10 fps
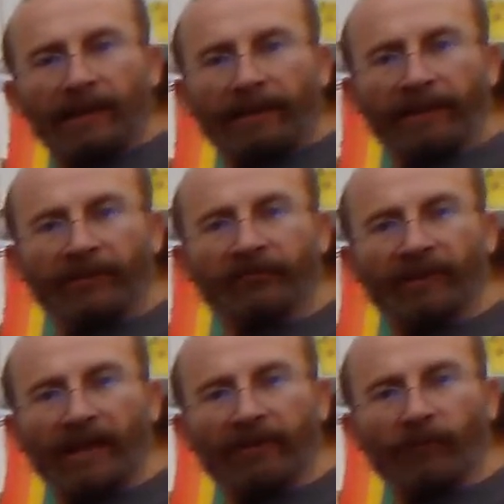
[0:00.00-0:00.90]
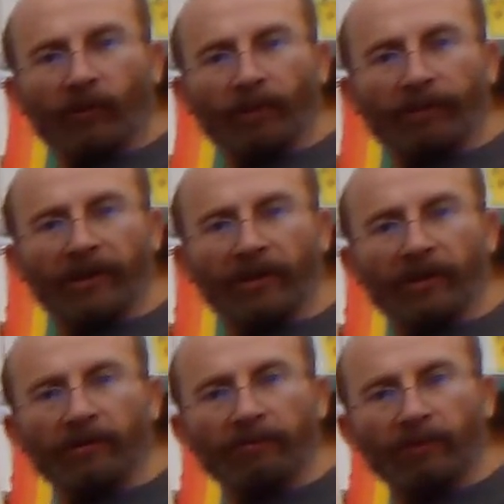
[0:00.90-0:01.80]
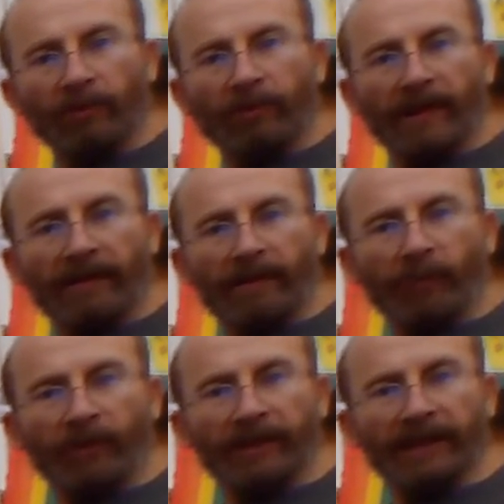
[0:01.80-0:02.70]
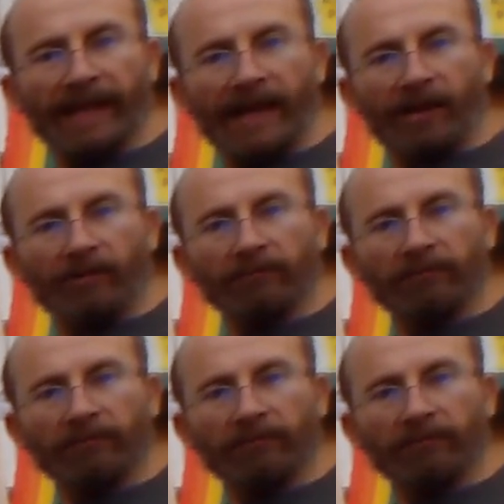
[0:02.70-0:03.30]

this strand of rope up here, where I'm pointing now,